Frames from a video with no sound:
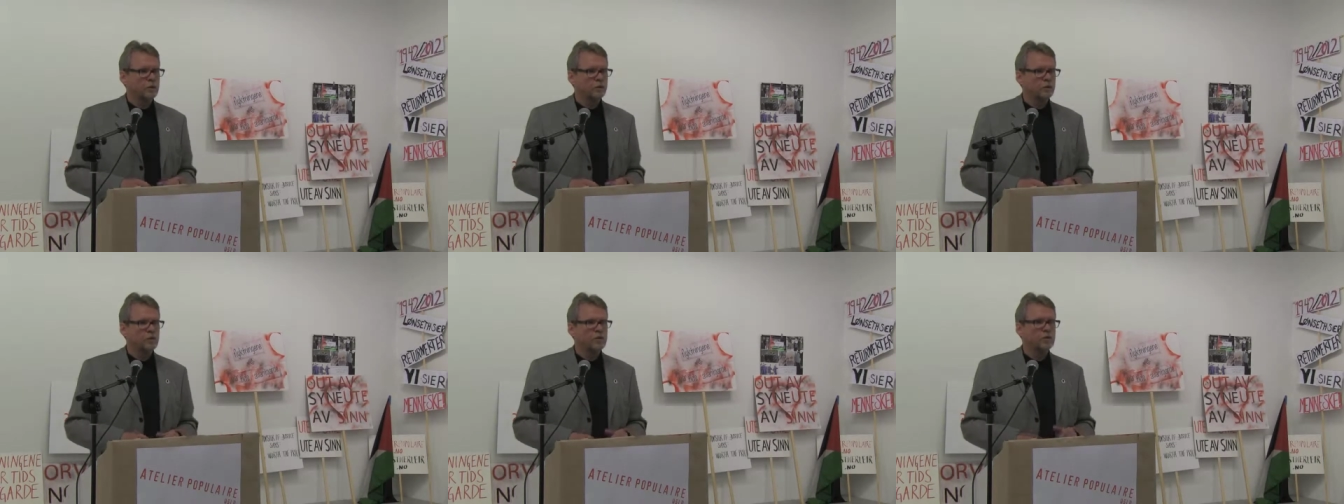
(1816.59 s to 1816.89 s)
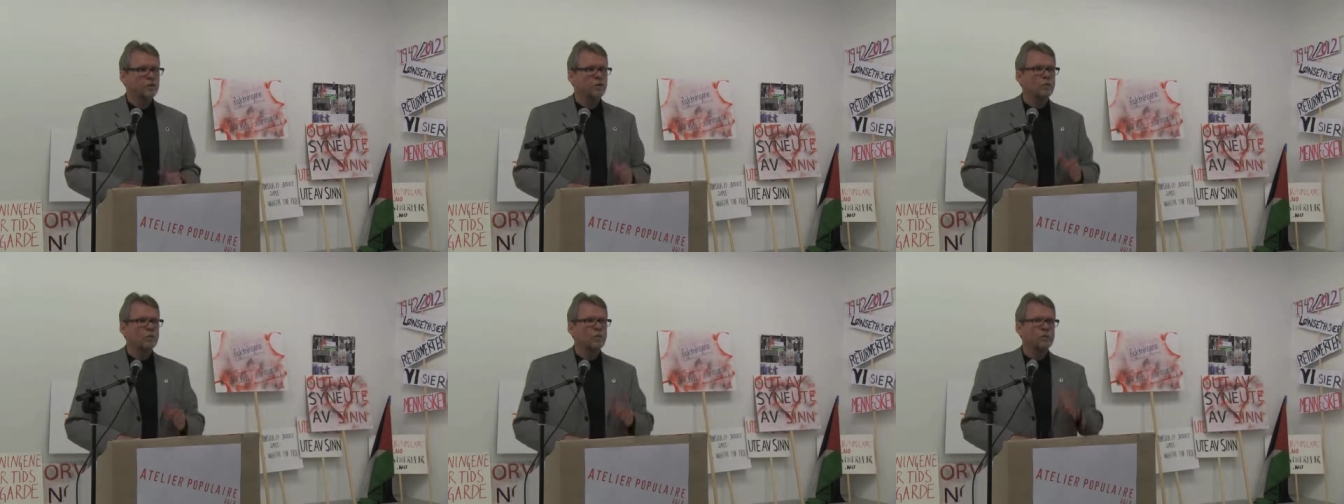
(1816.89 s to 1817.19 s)
it was
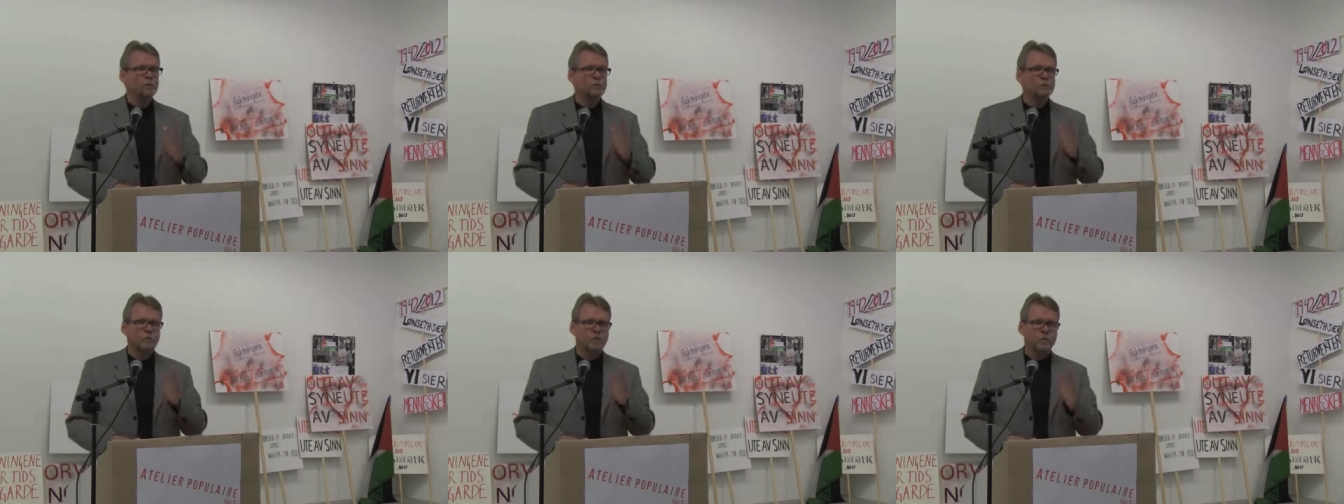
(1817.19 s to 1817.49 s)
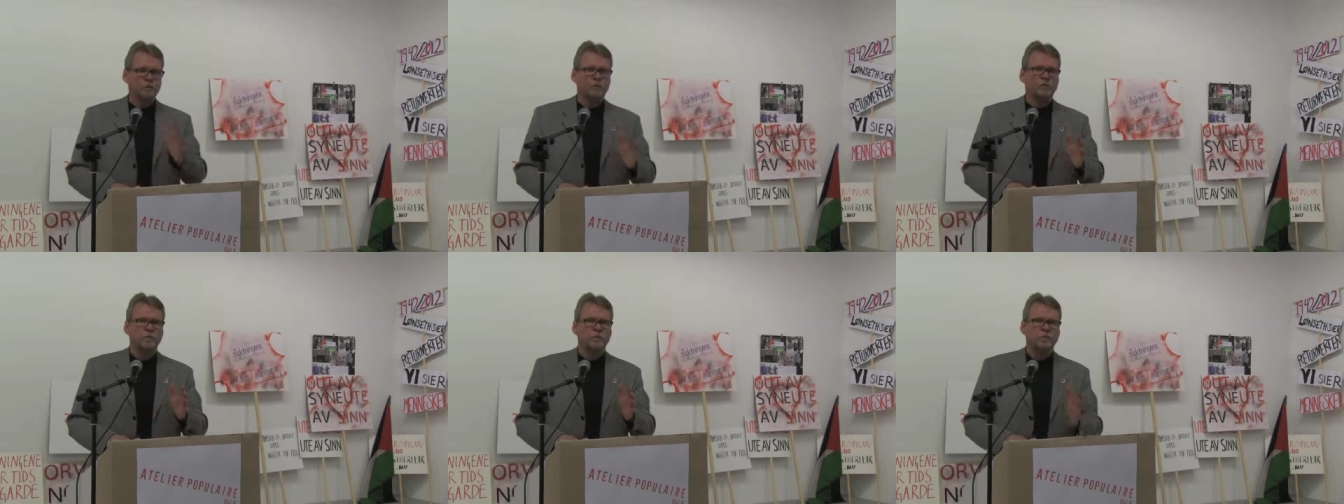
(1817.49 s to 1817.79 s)
almost
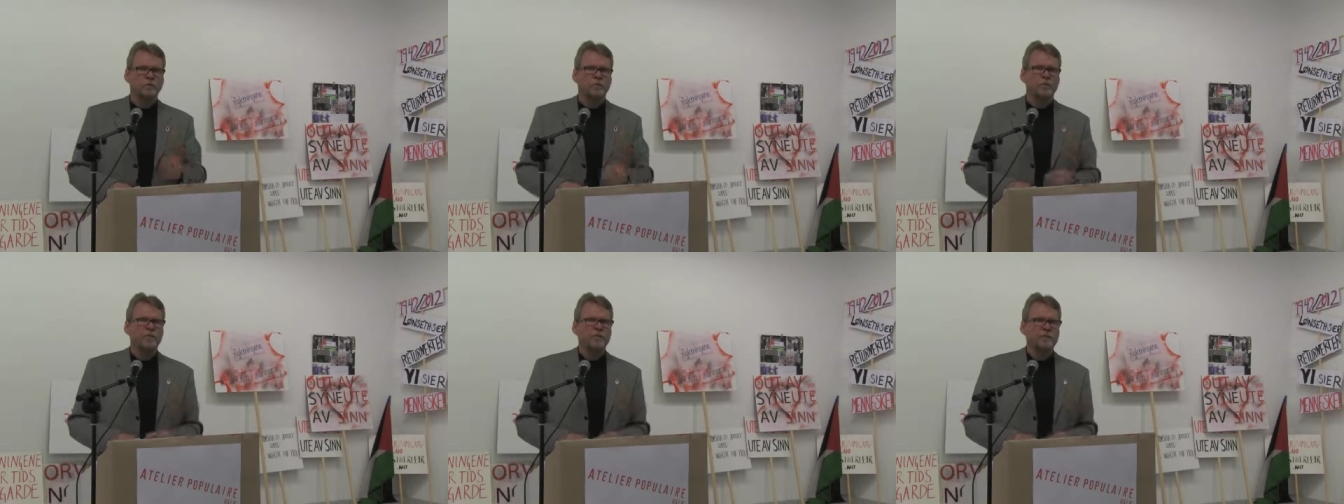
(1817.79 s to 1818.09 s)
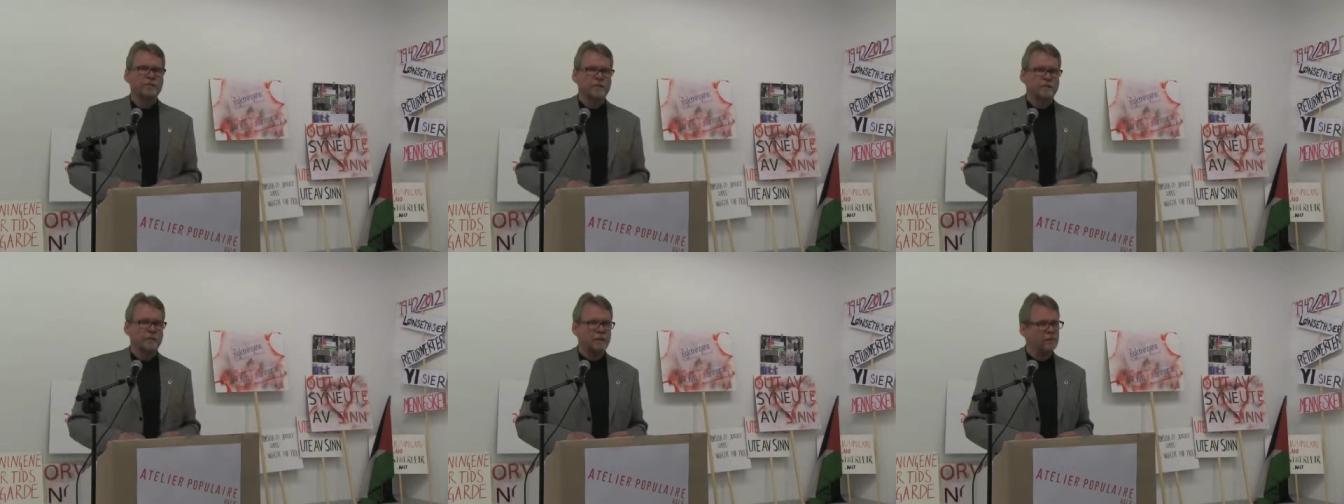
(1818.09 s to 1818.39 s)
impossible to
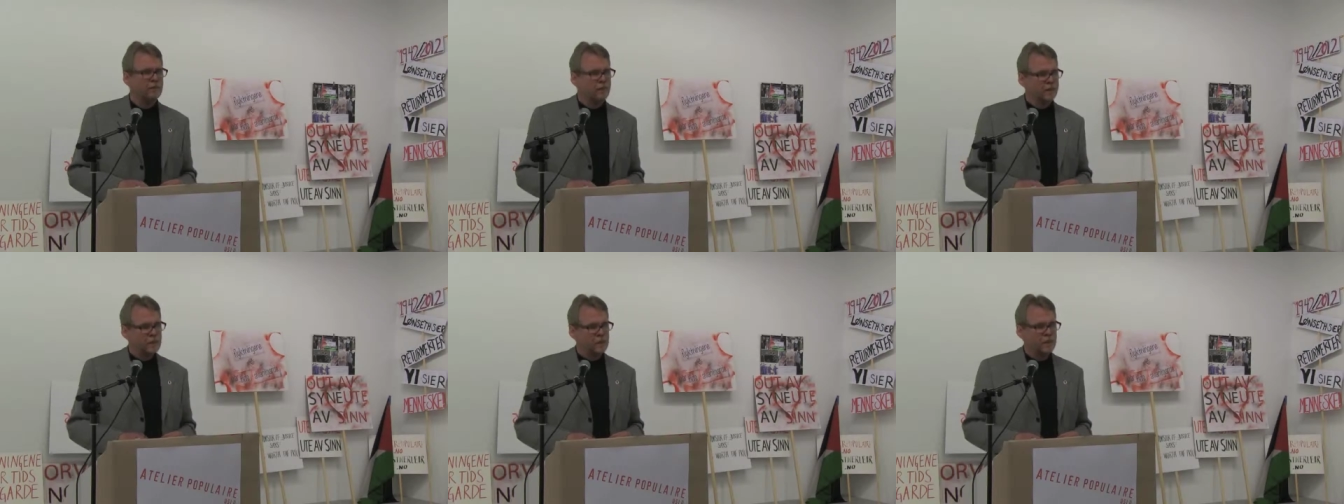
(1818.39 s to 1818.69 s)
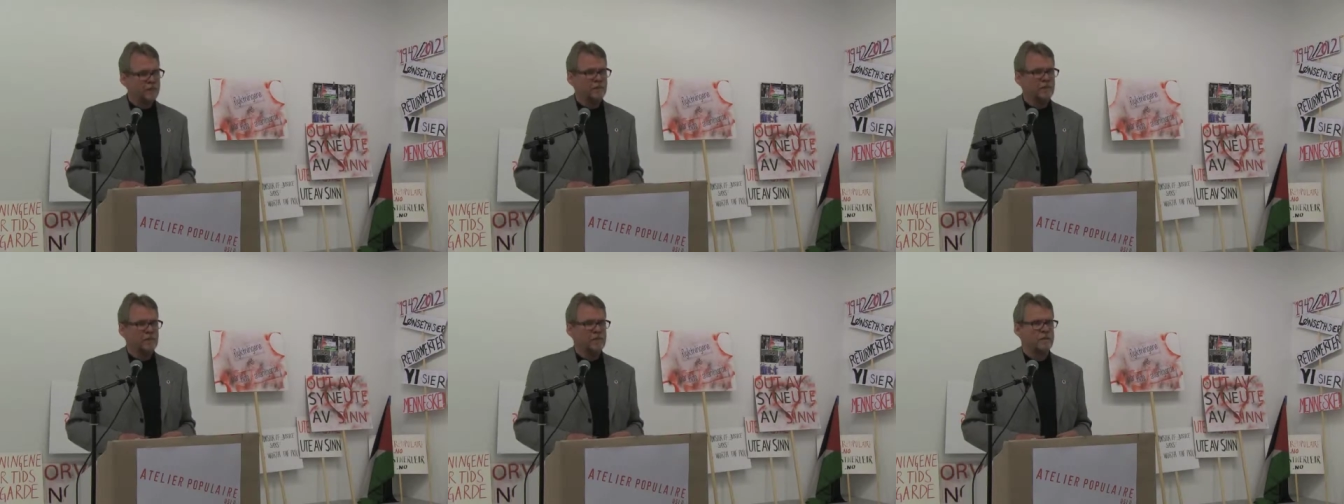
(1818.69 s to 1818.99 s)
resettle
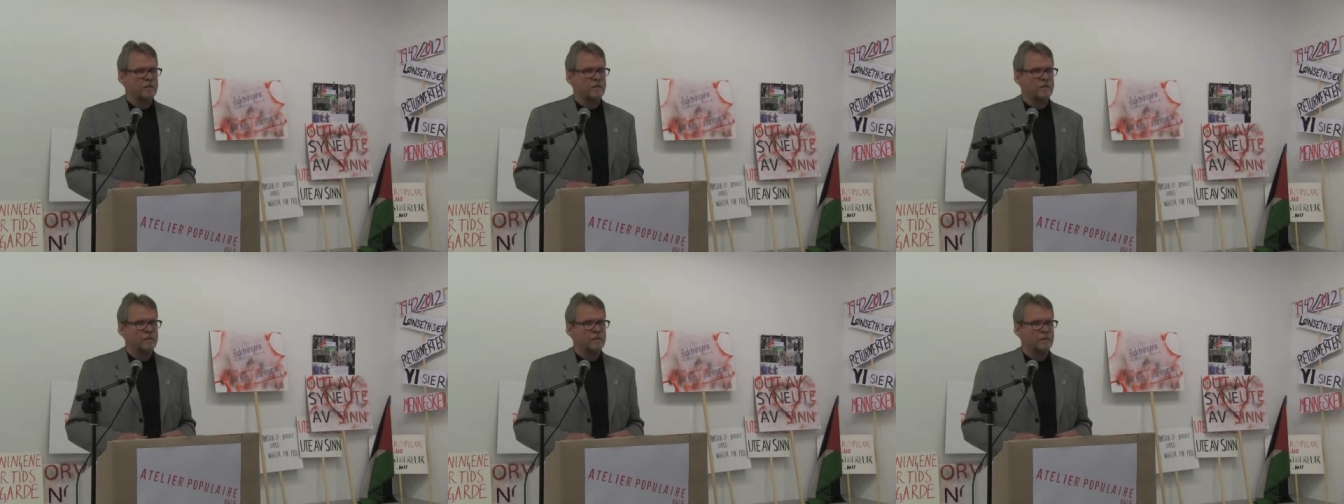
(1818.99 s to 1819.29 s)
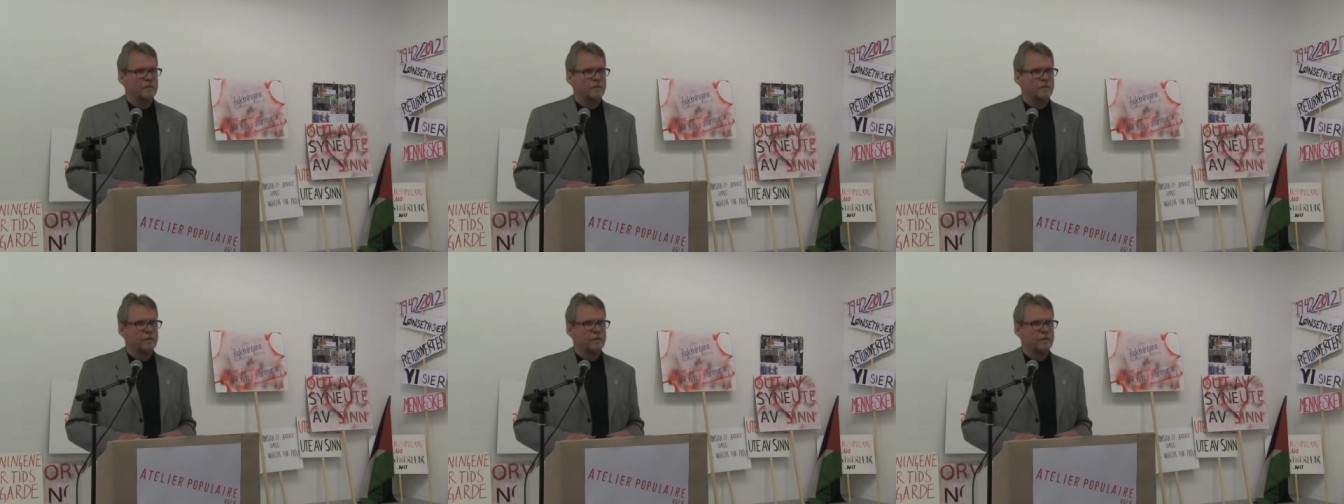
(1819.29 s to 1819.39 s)
Muslims.